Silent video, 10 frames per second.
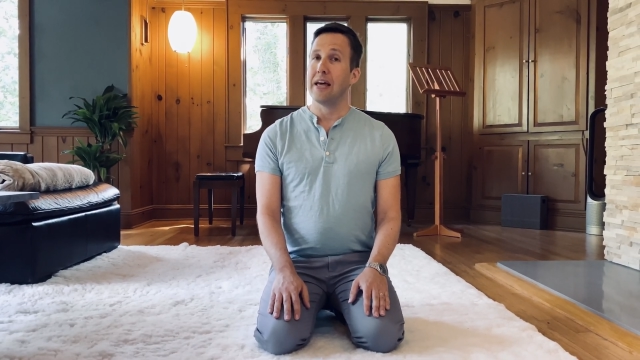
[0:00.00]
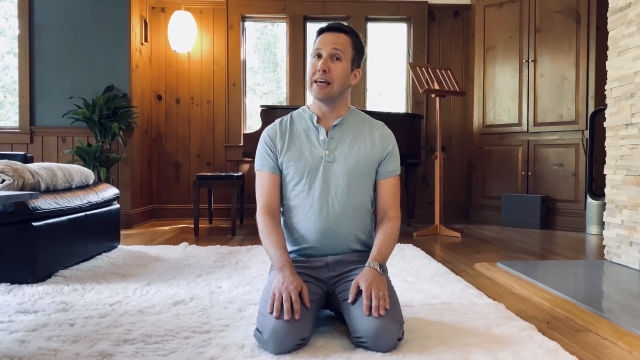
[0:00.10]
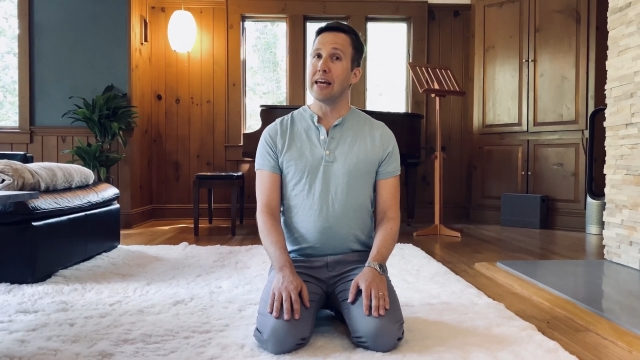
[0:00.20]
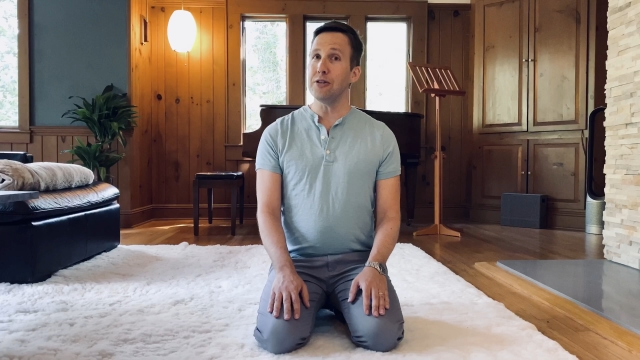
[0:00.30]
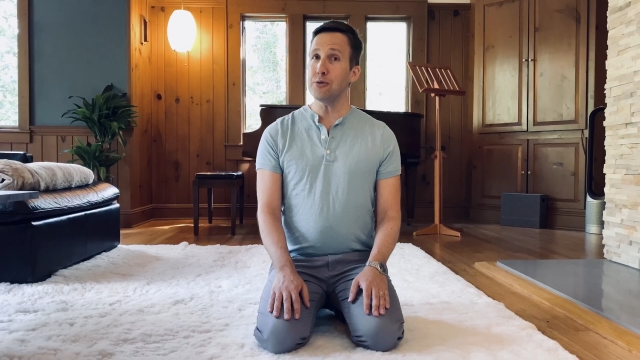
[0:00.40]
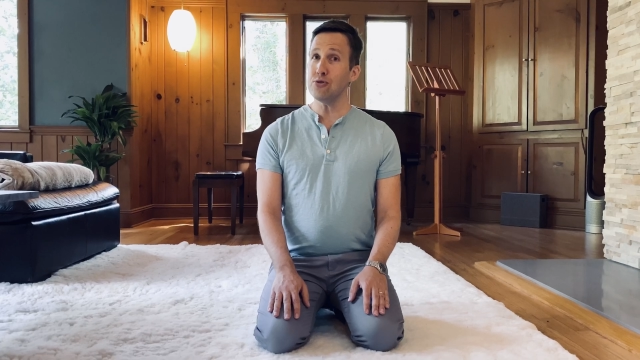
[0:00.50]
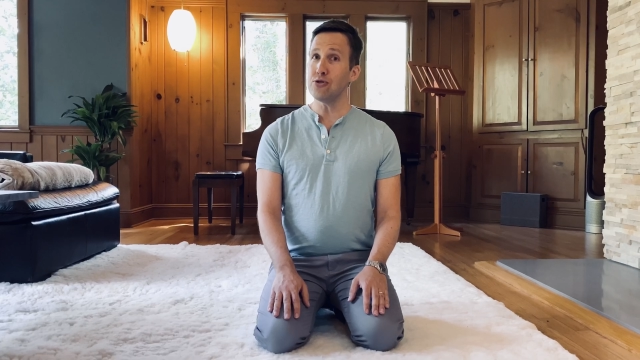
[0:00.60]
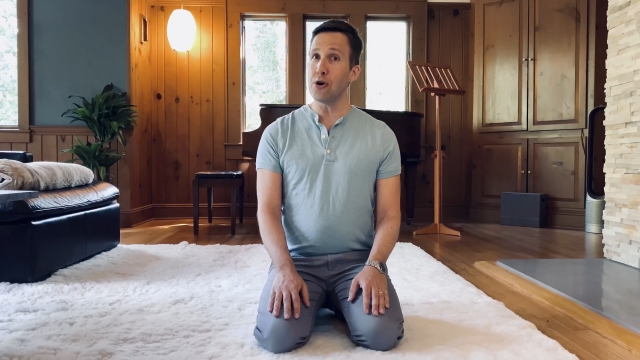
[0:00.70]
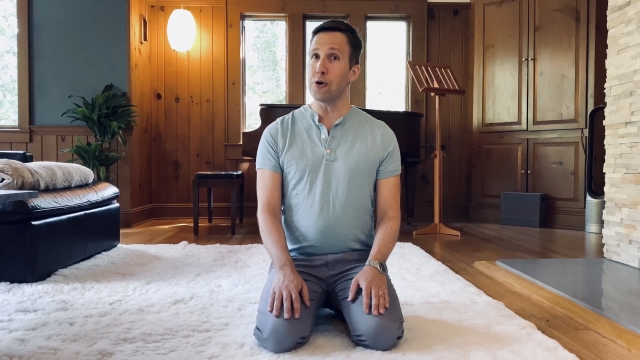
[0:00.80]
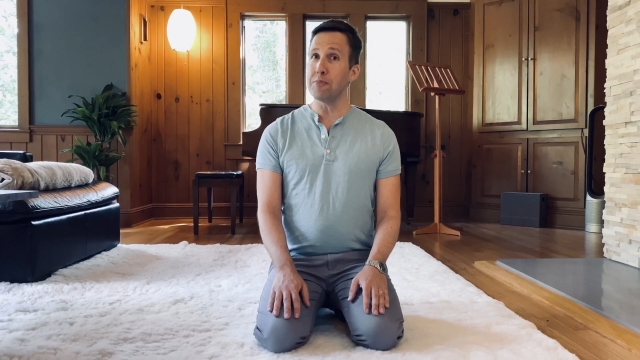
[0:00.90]
Can you
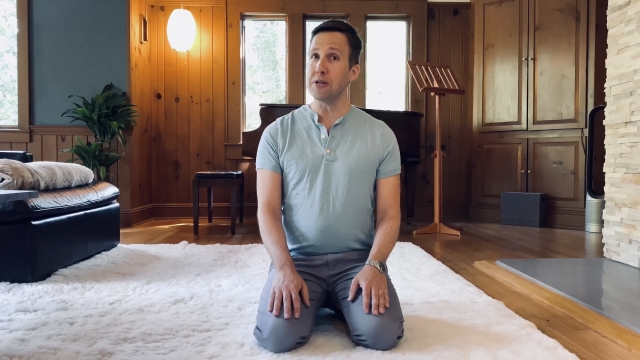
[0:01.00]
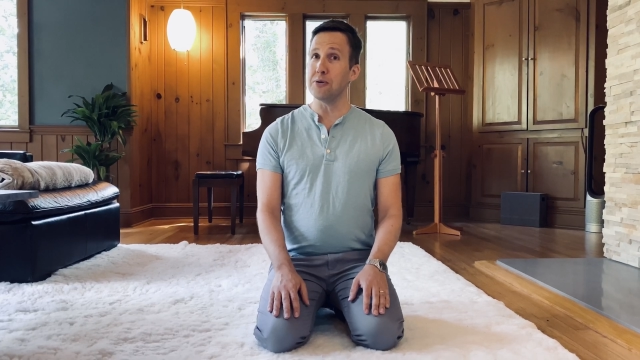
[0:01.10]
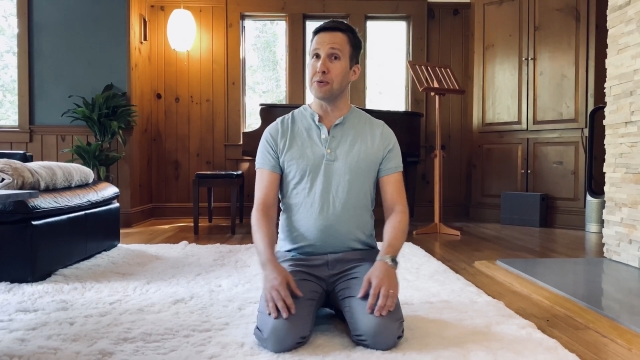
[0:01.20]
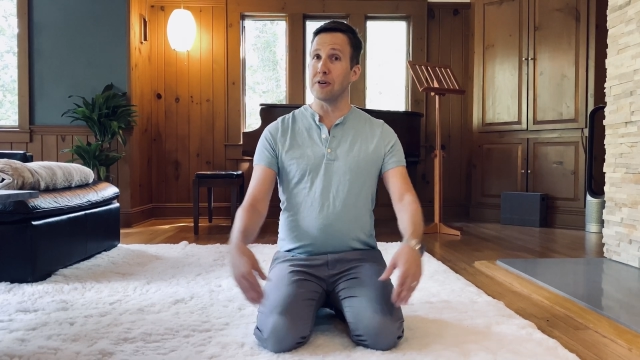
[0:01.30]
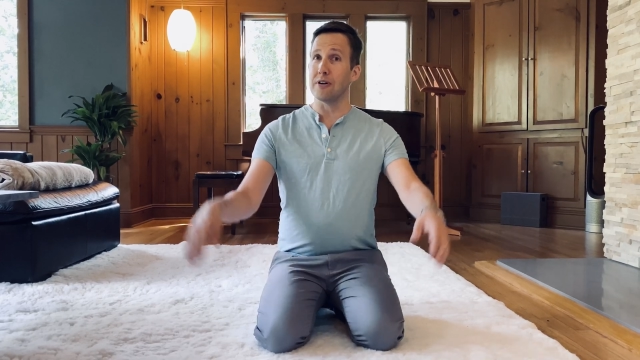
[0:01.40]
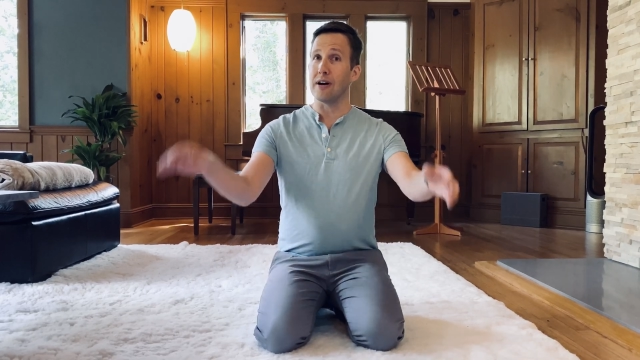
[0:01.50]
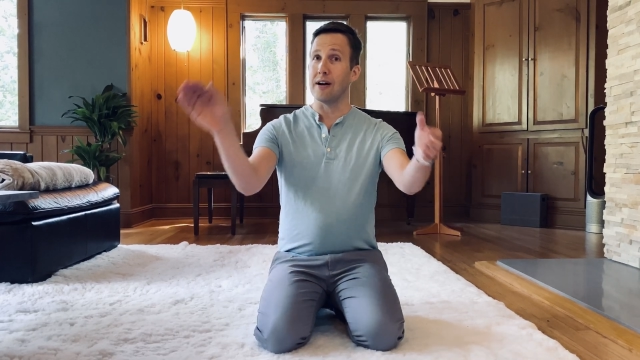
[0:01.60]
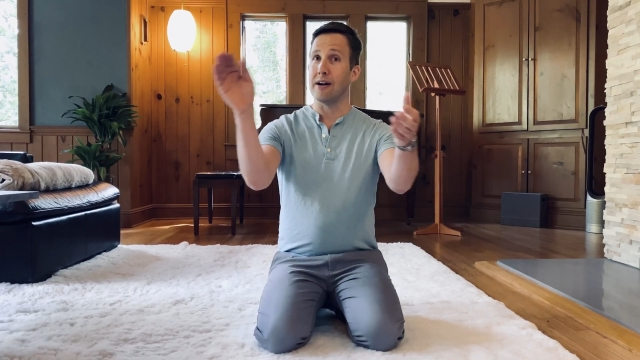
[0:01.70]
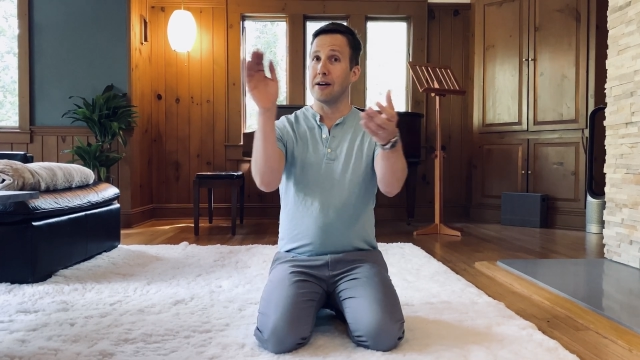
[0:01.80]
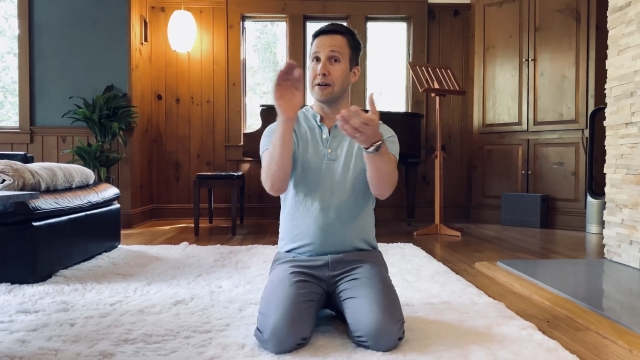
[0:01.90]
show me your
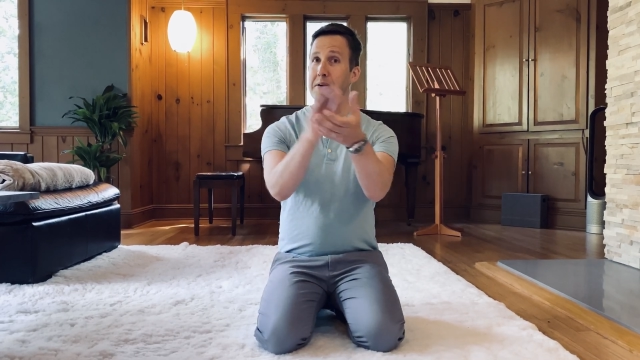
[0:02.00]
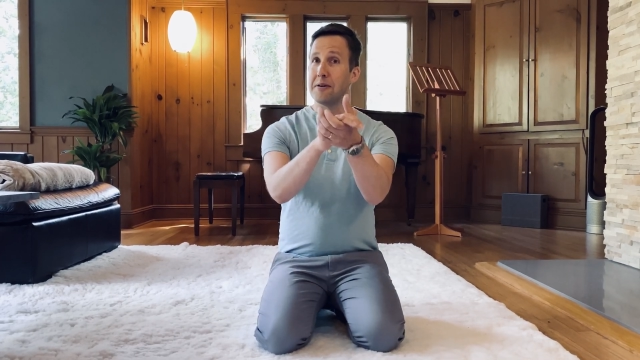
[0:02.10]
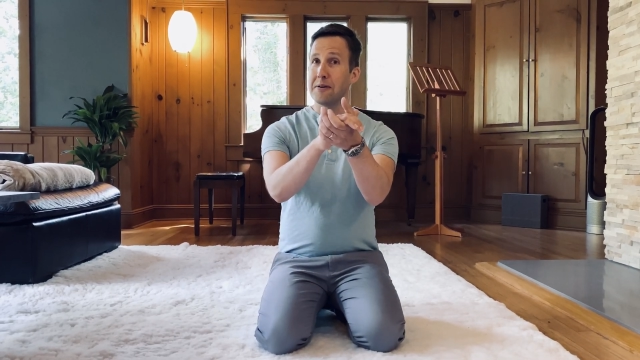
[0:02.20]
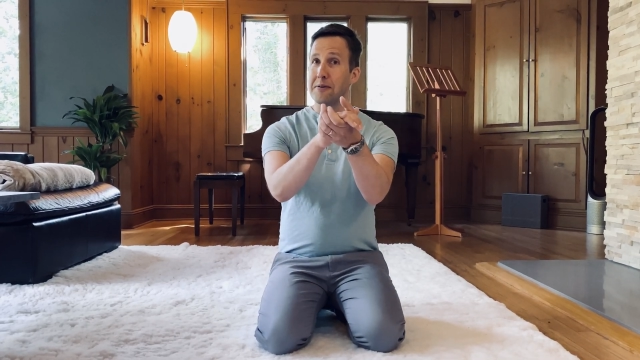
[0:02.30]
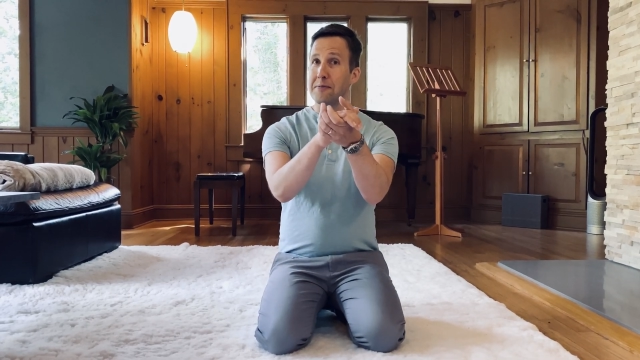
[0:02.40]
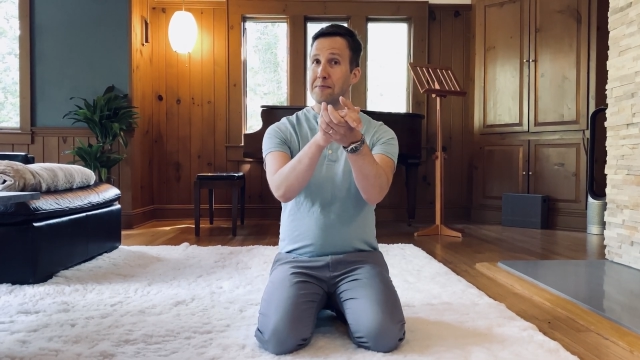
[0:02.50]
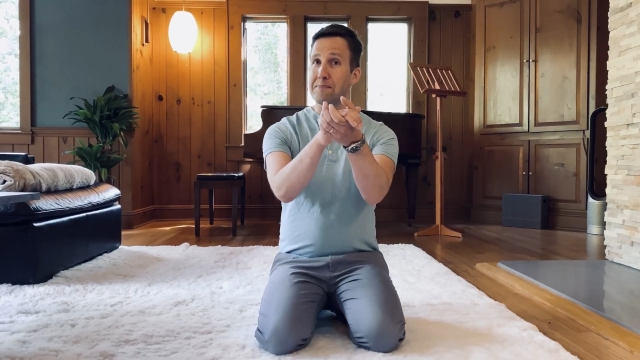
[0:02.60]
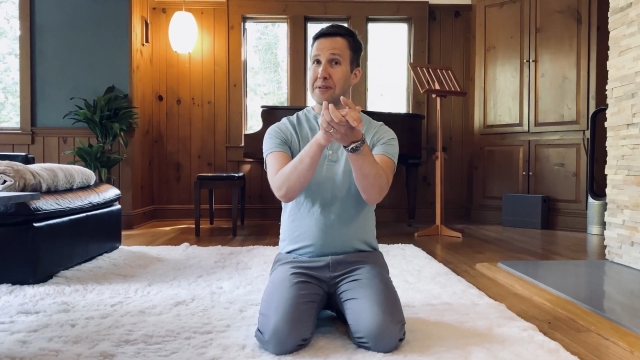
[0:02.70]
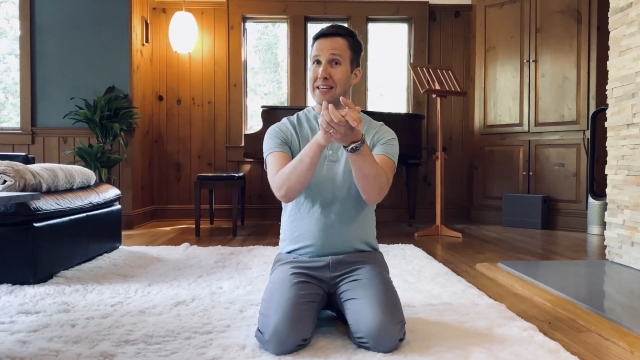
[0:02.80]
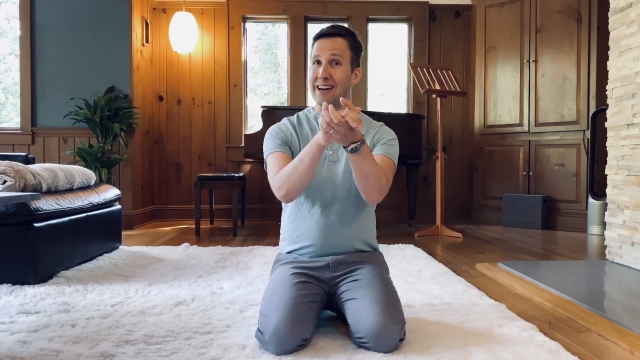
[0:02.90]

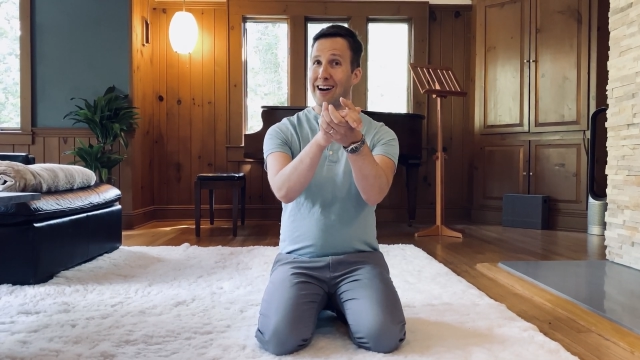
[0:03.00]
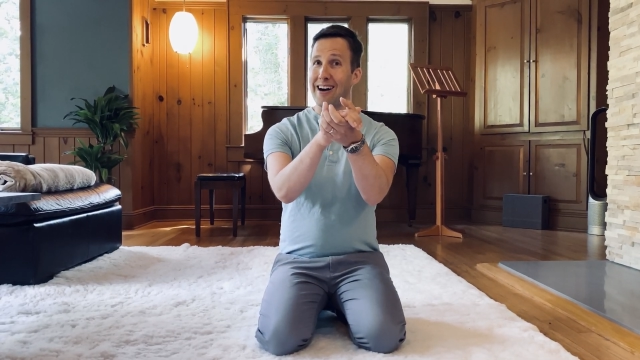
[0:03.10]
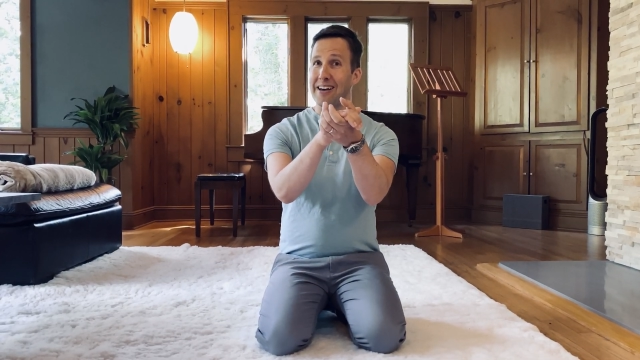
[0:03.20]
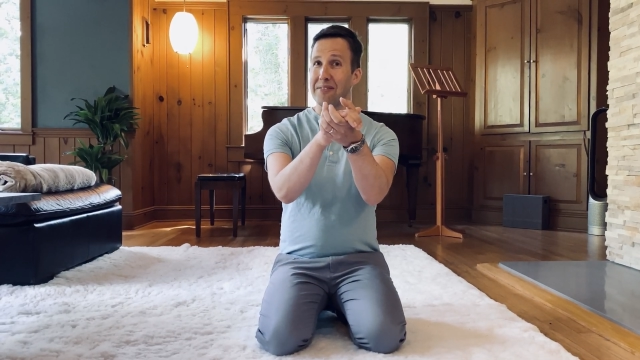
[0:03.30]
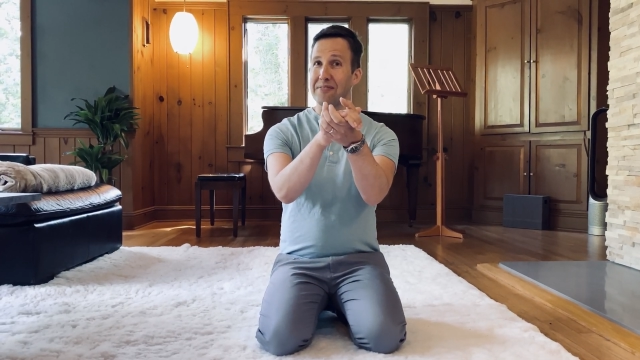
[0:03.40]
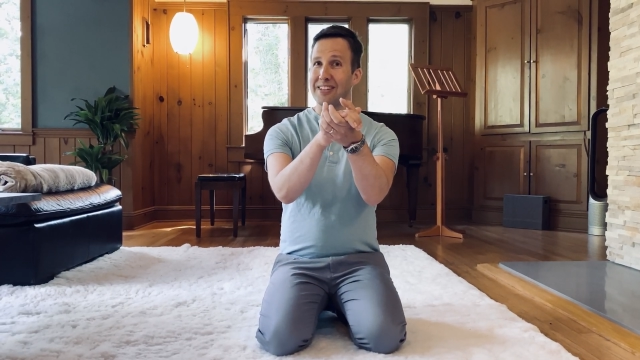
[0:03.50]
beehive?